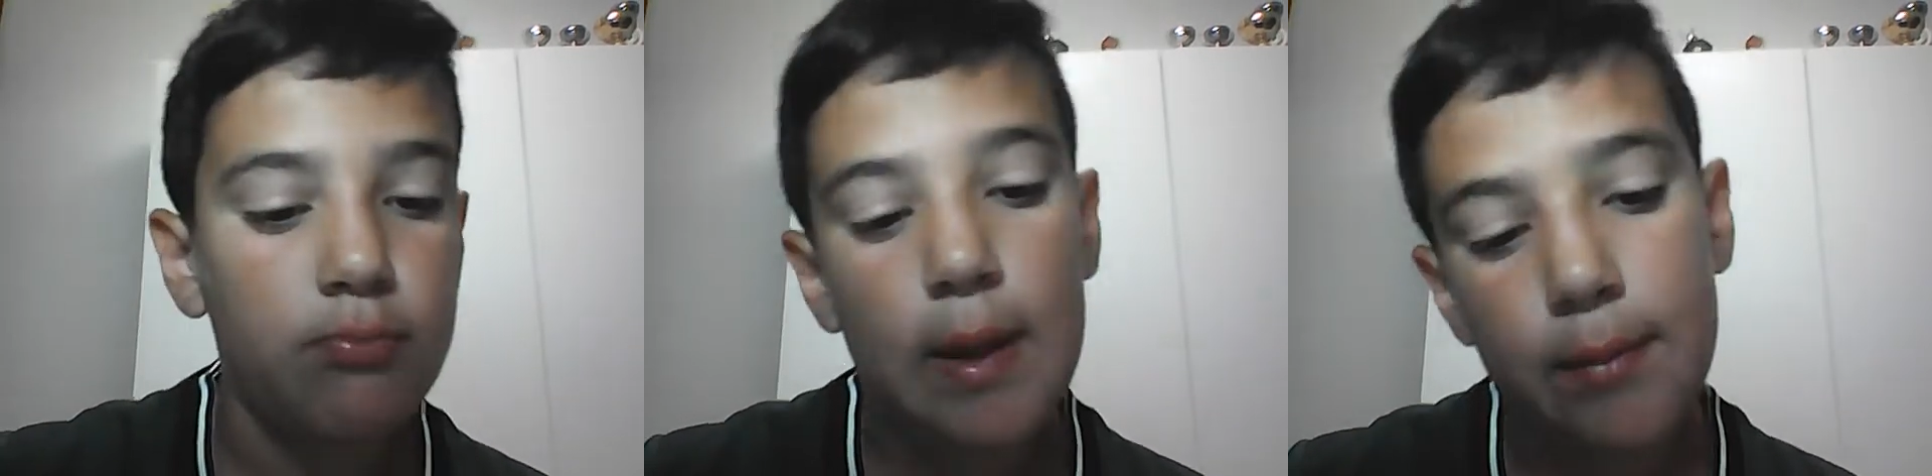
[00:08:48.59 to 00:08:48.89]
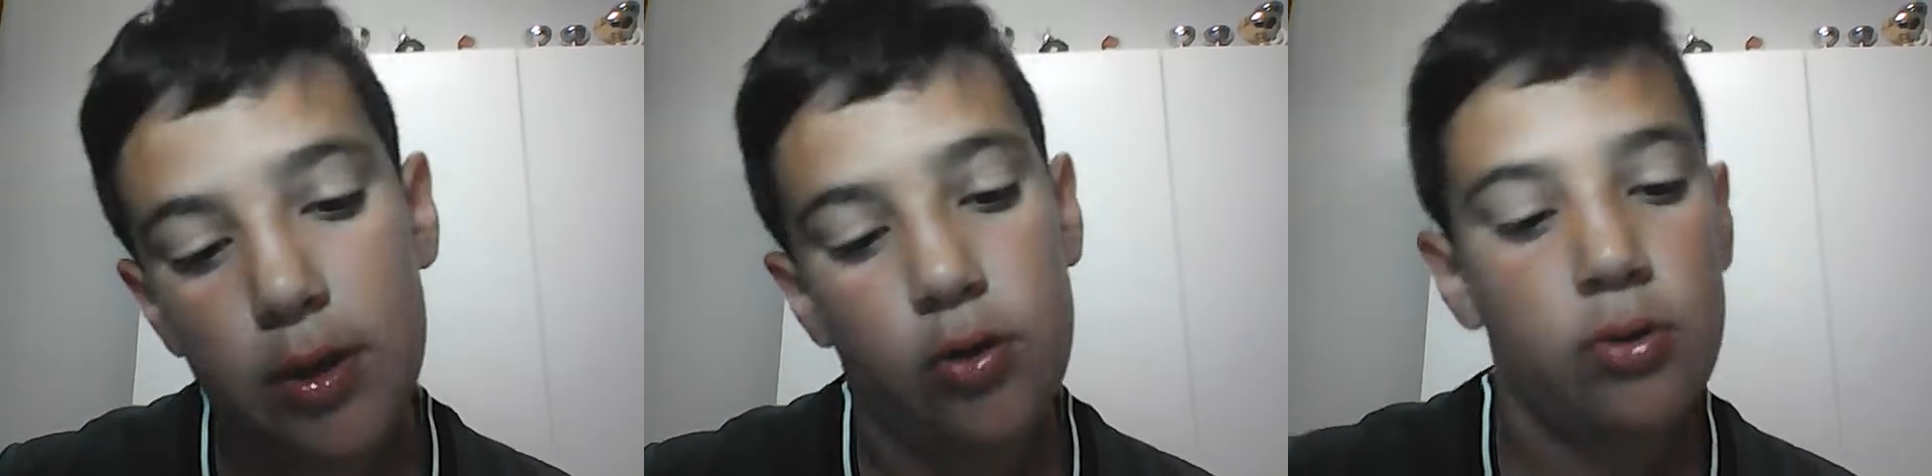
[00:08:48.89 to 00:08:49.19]

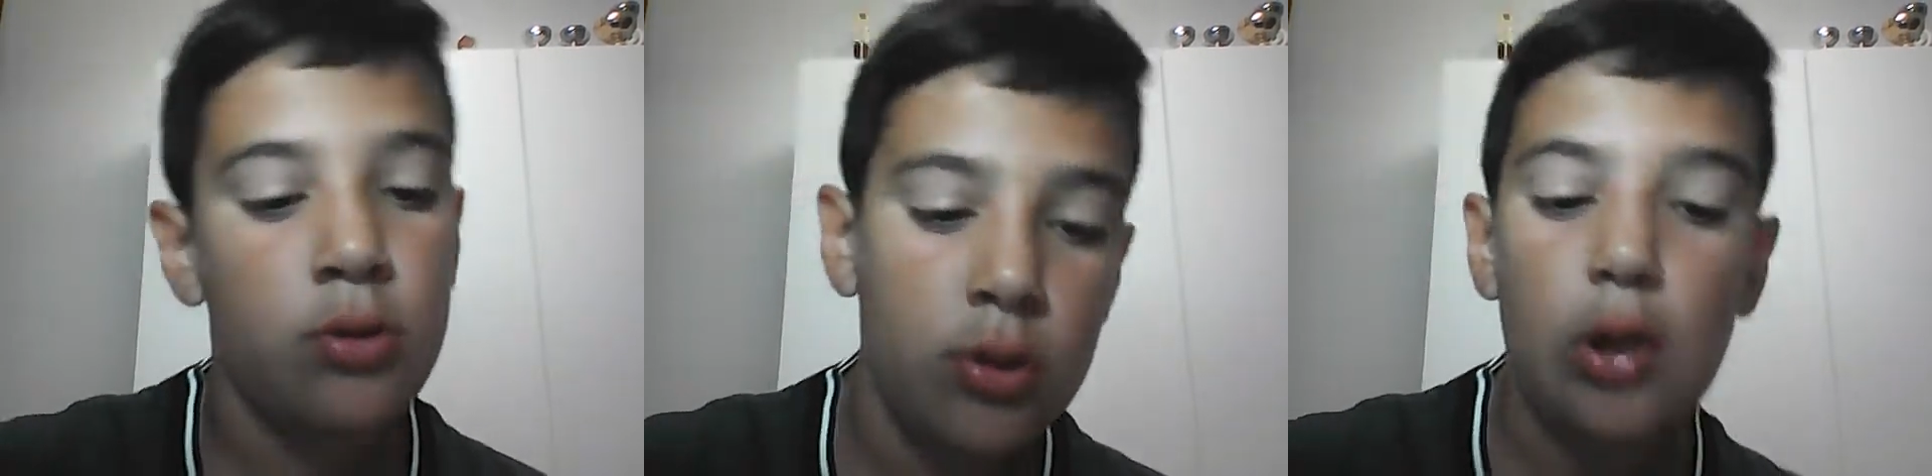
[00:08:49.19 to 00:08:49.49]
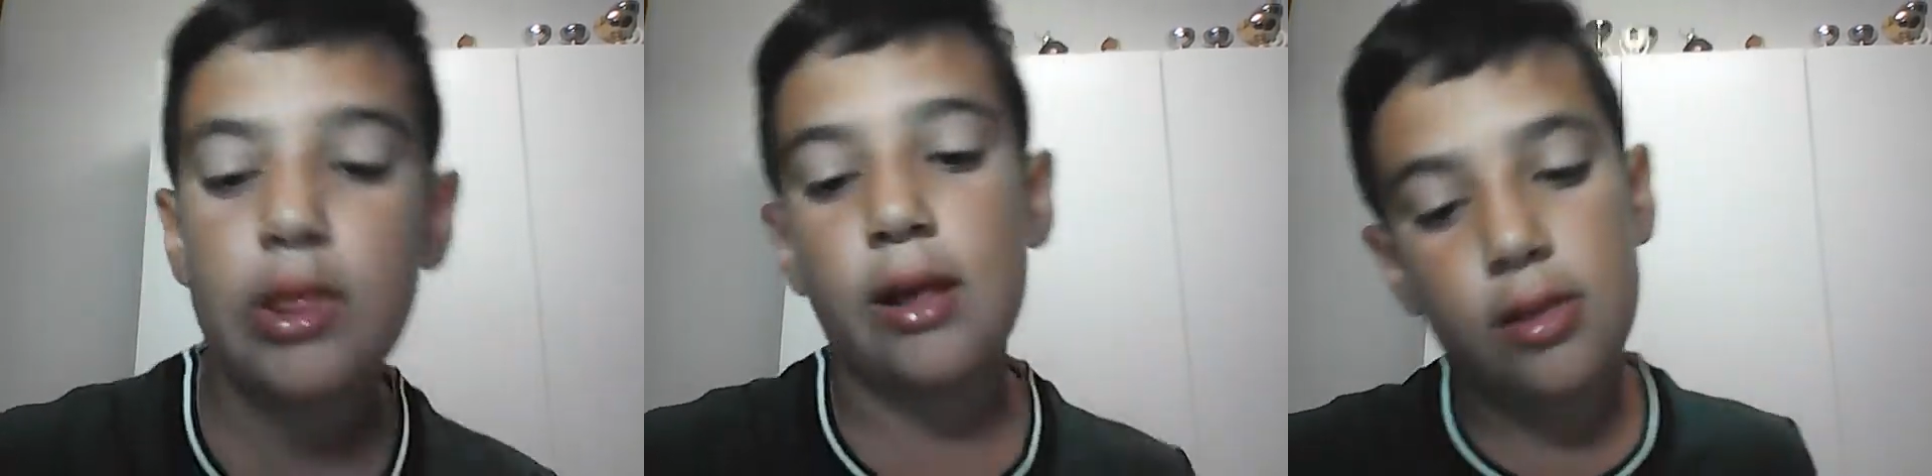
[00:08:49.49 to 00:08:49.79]
Maybe
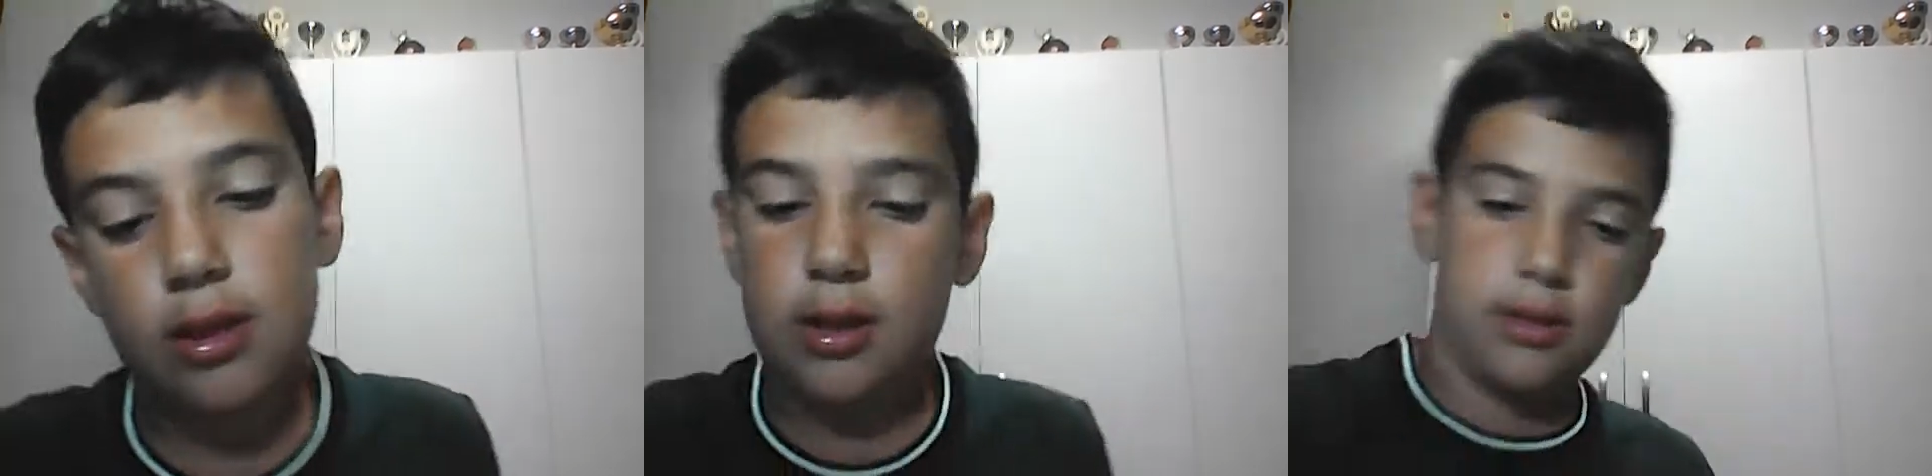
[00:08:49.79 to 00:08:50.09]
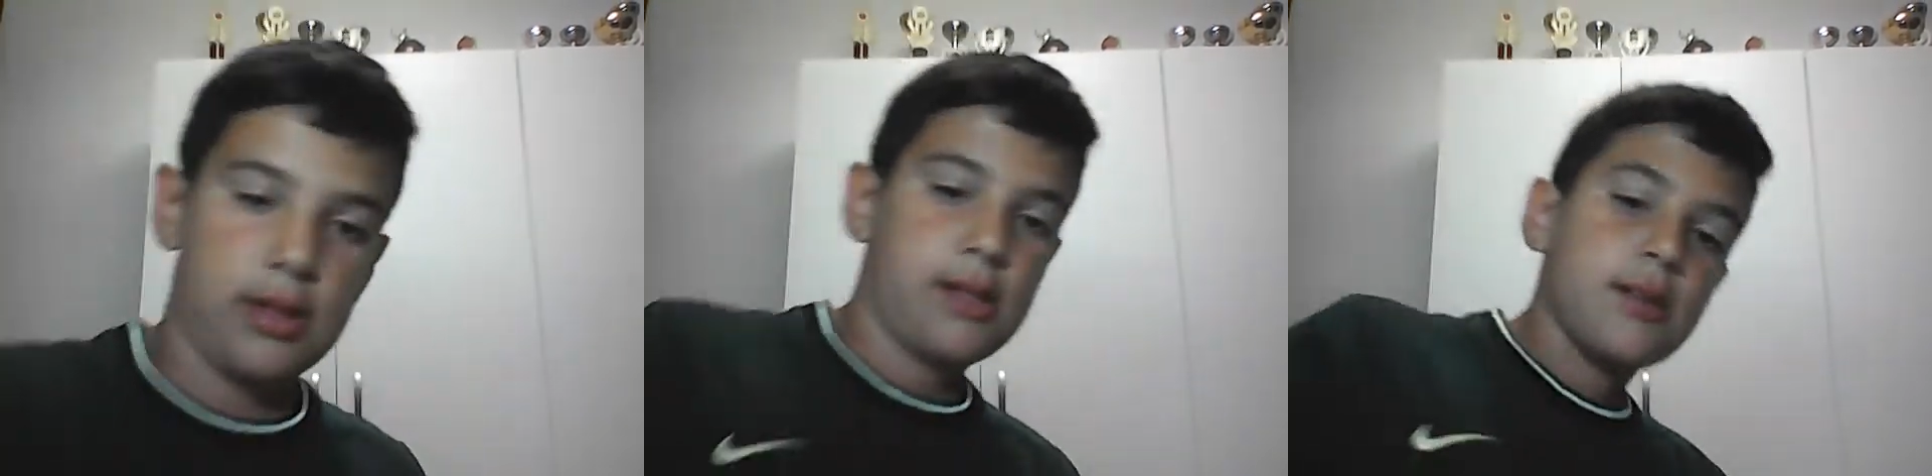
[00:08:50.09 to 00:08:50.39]
not that
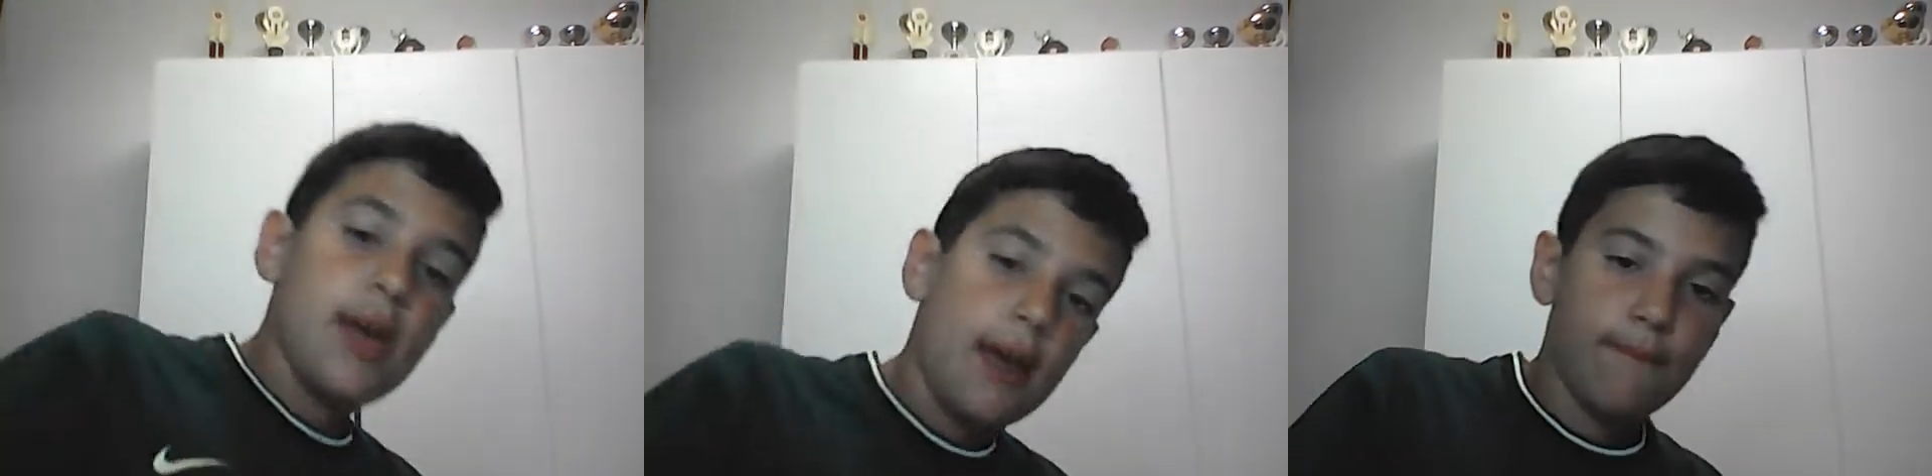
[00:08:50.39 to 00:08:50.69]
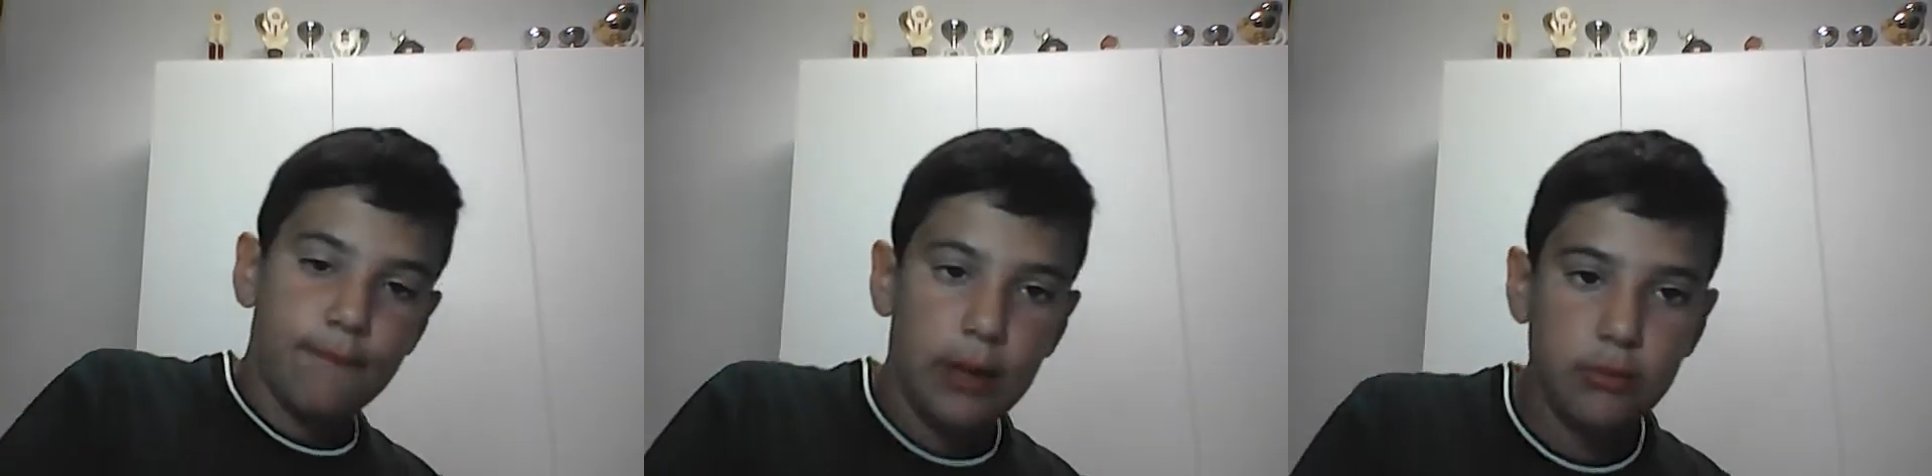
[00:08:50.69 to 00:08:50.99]
in that game,
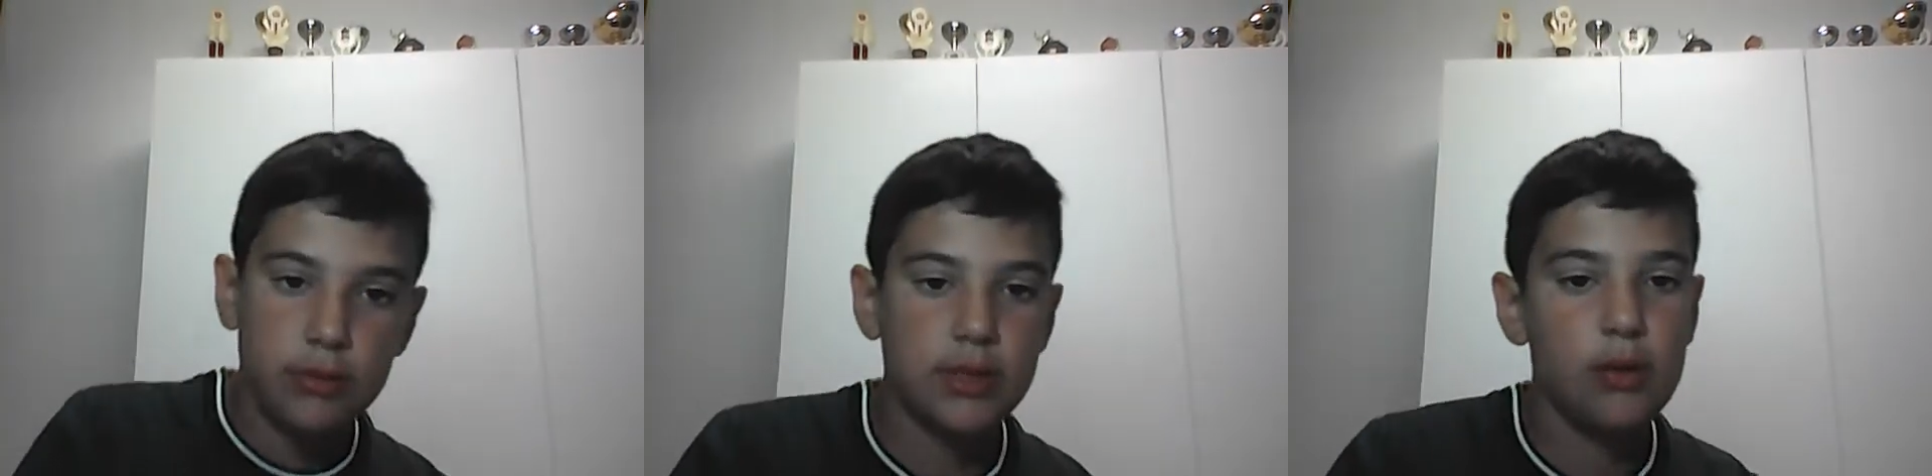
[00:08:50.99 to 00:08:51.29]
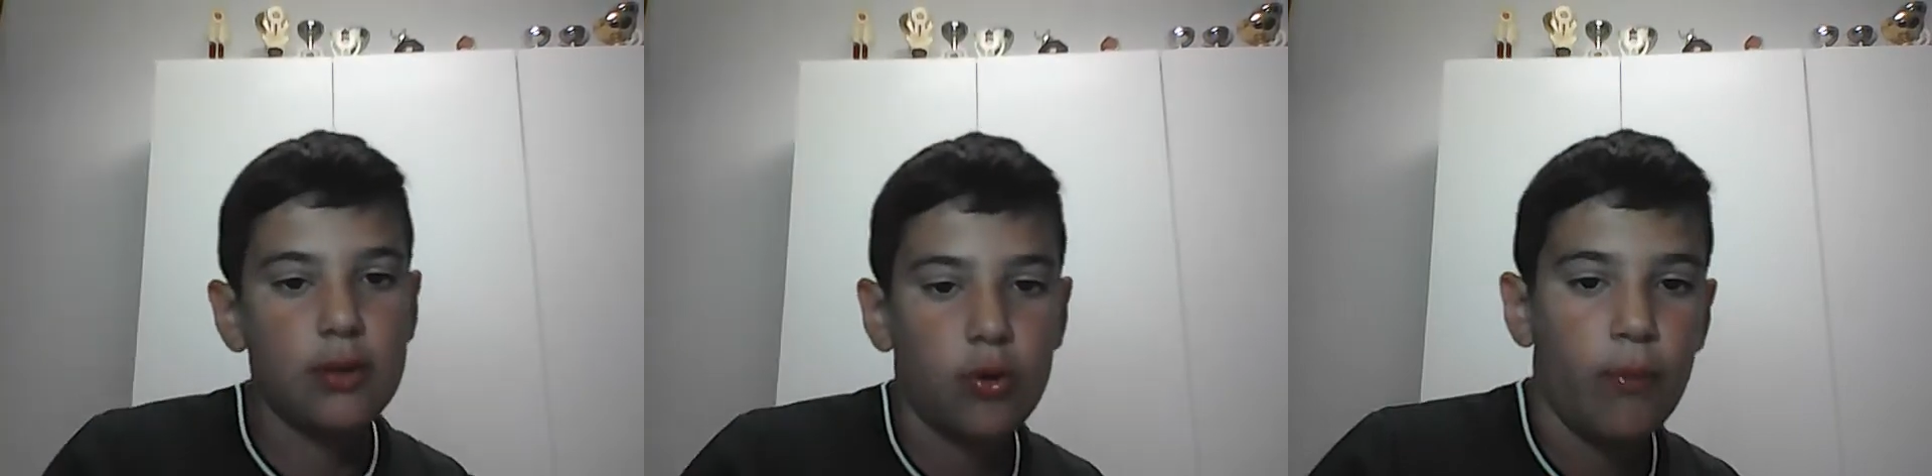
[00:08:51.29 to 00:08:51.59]
but we still
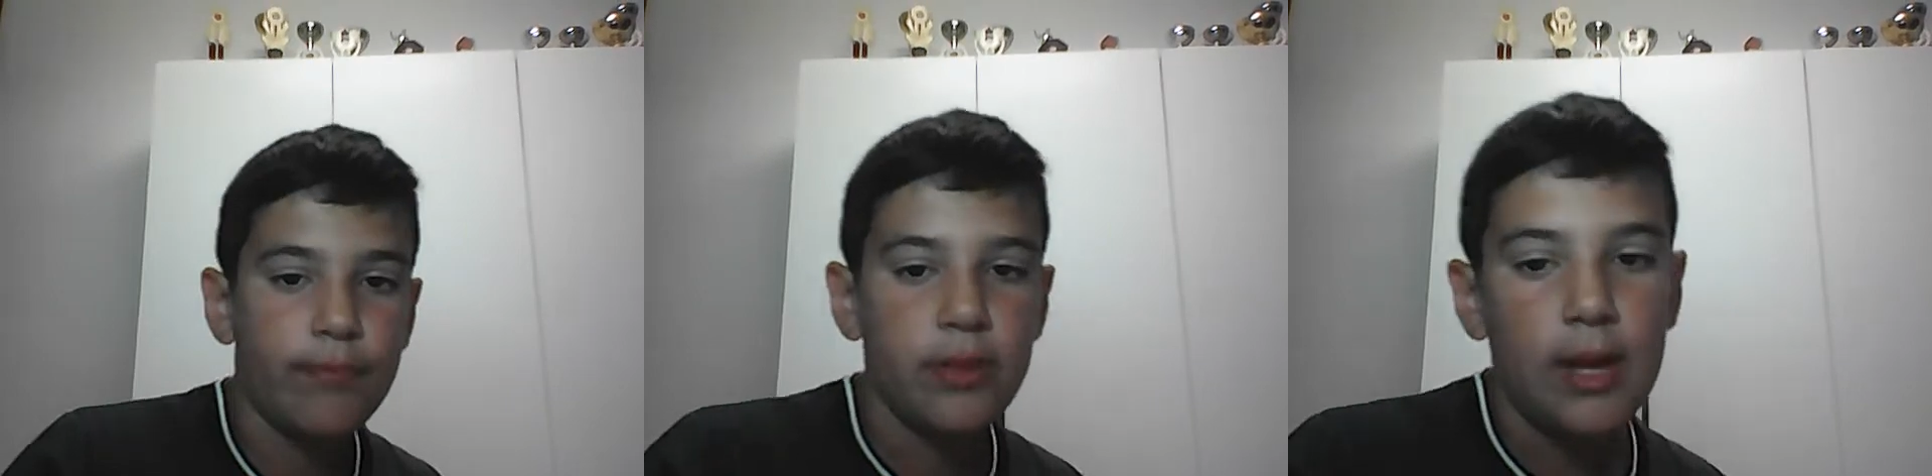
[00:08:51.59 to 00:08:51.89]
went home.